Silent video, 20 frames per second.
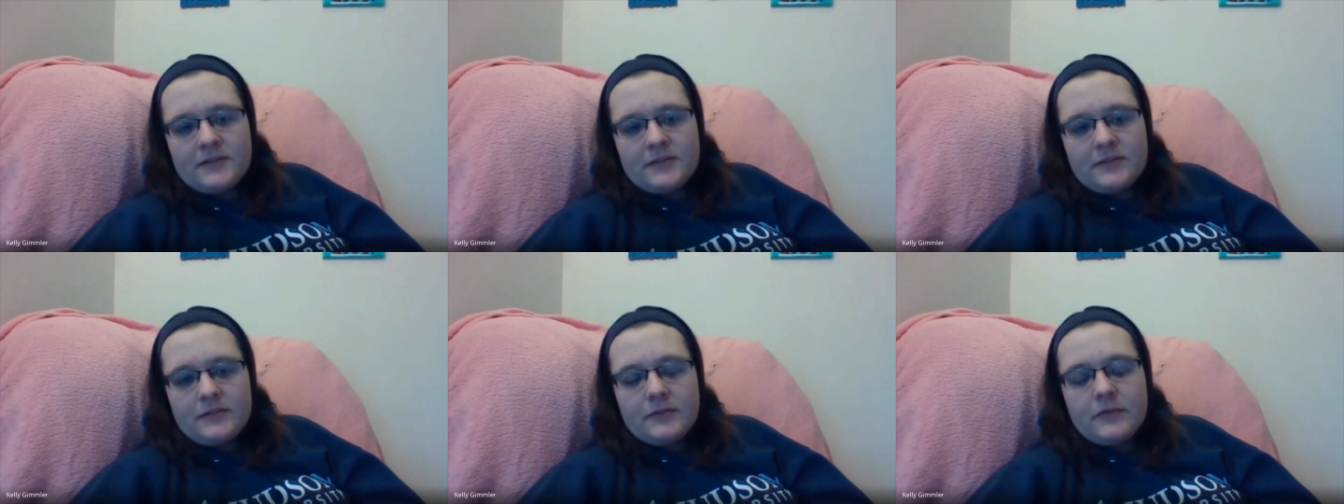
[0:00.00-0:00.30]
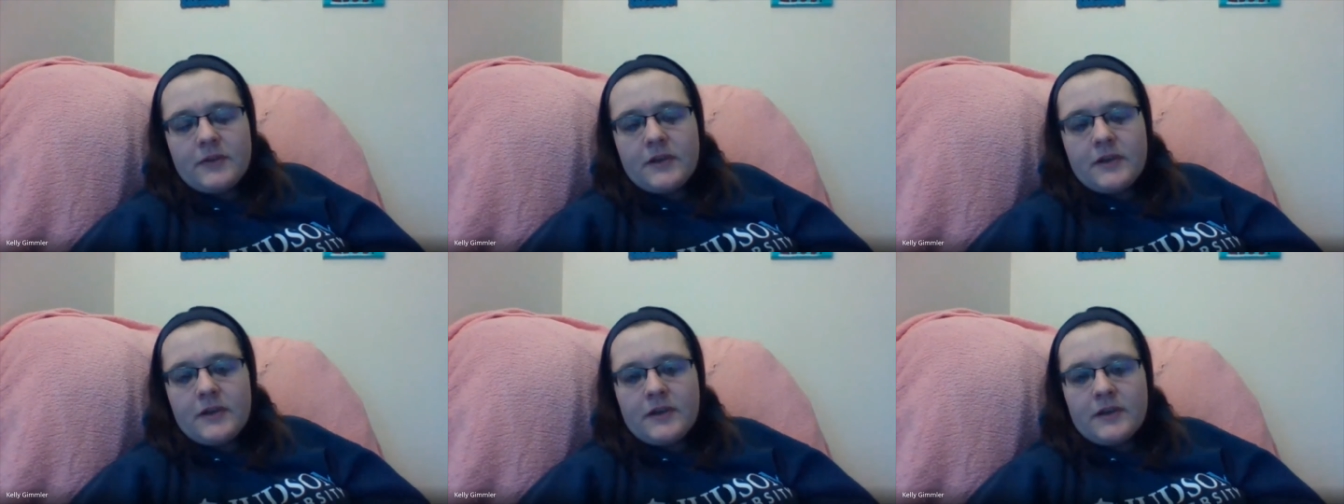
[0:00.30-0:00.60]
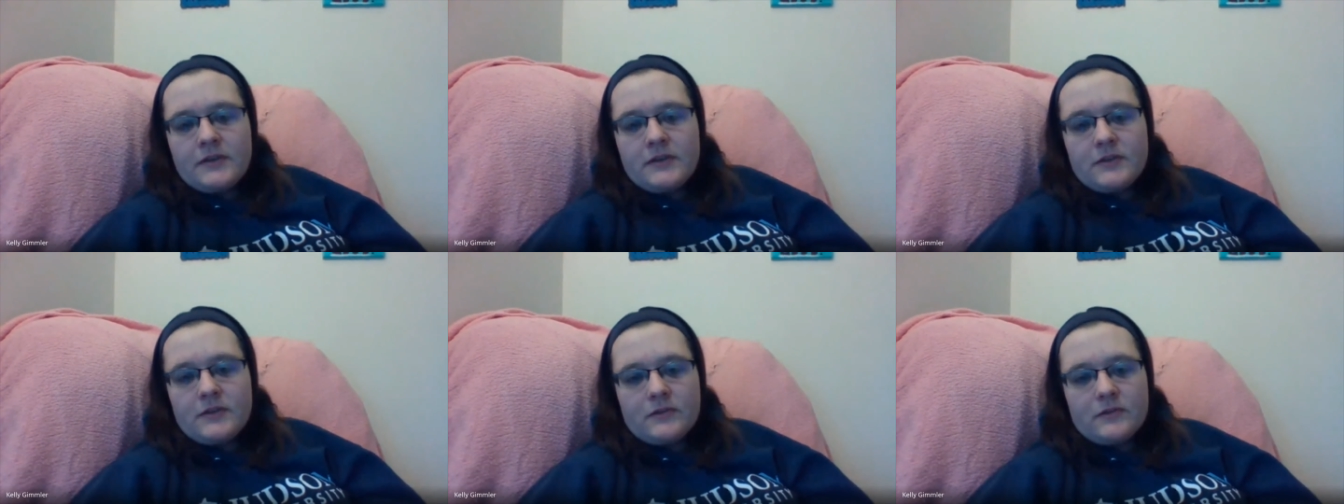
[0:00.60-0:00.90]
to,
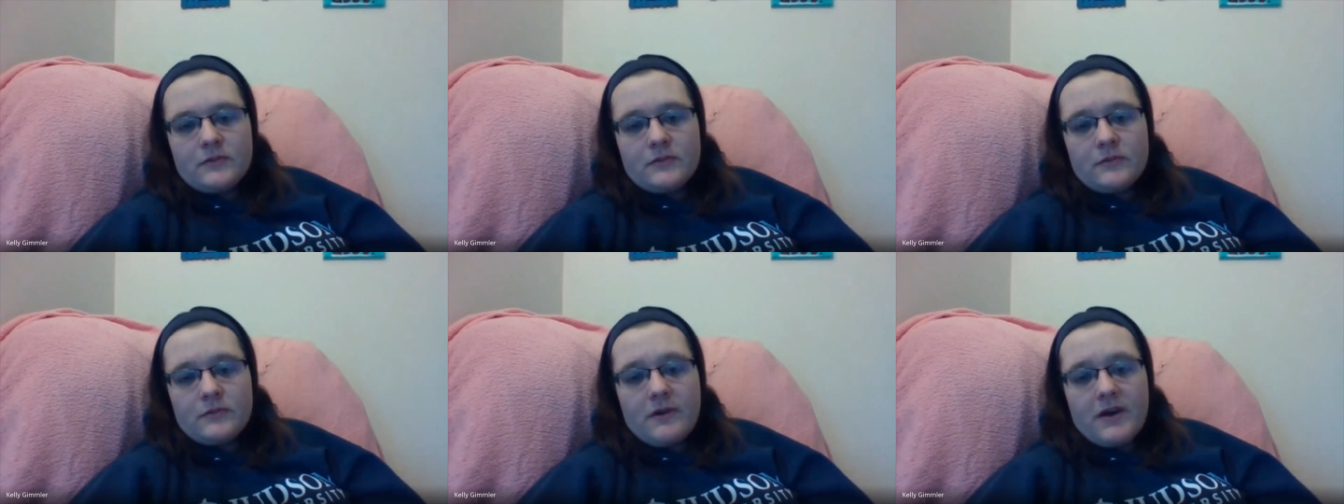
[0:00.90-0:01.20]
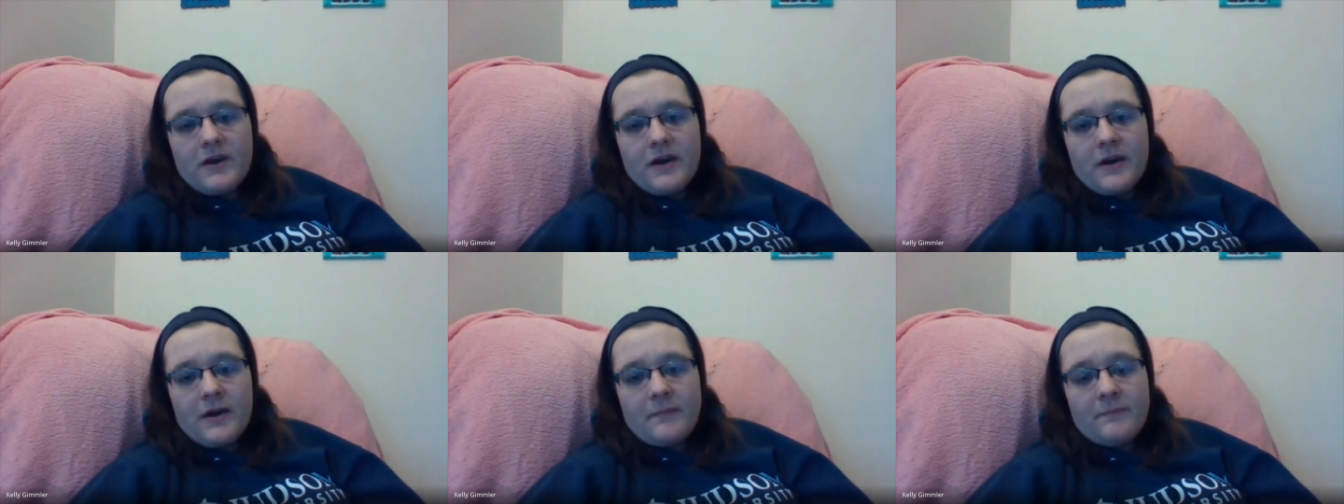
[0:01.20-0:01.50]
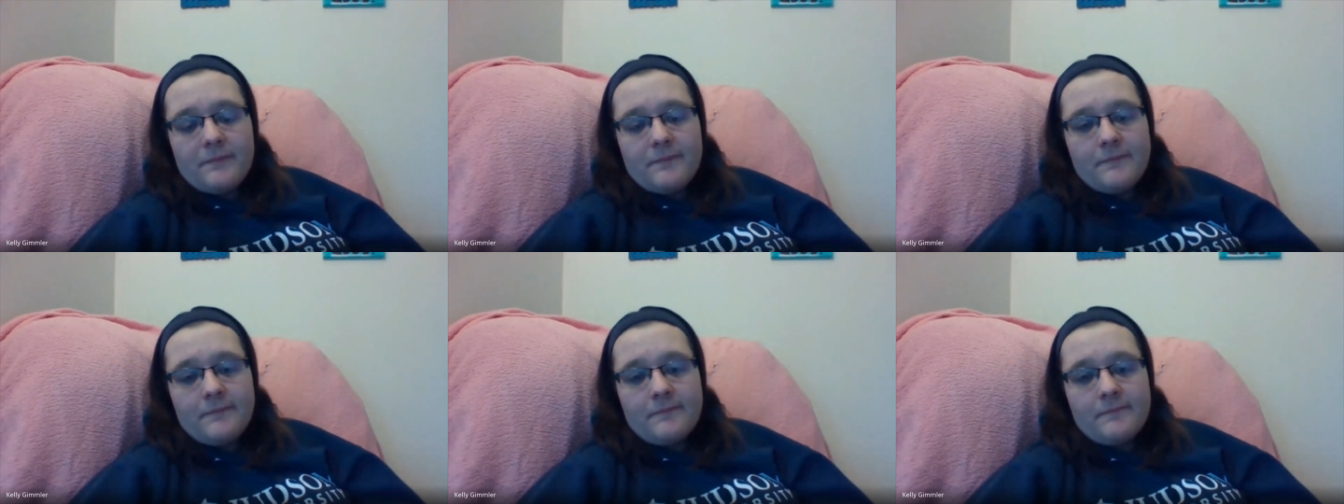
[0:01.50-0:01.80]
to
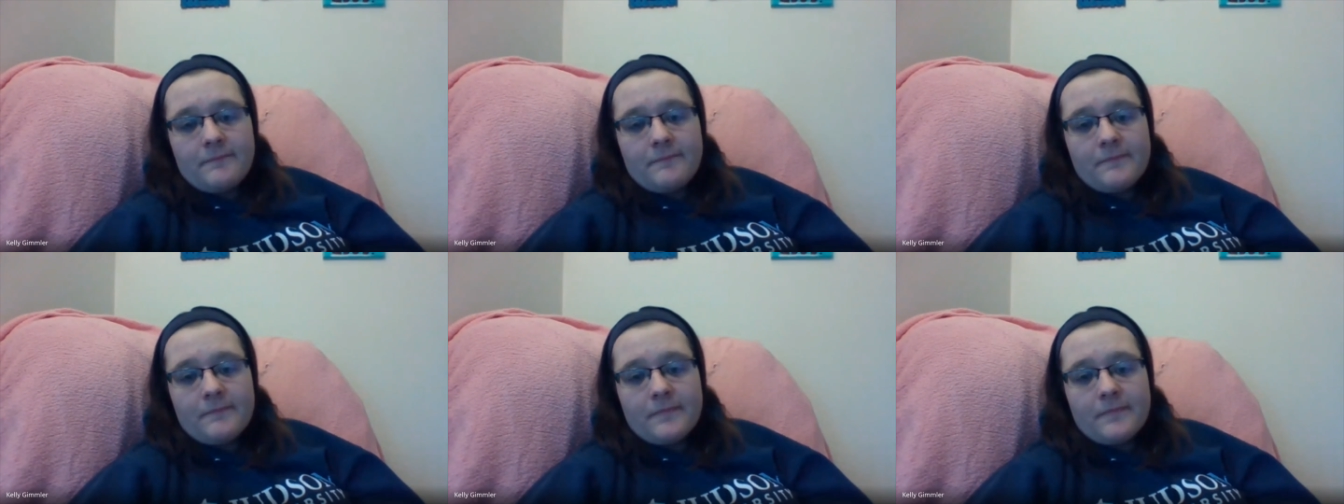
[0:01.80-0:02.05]
um,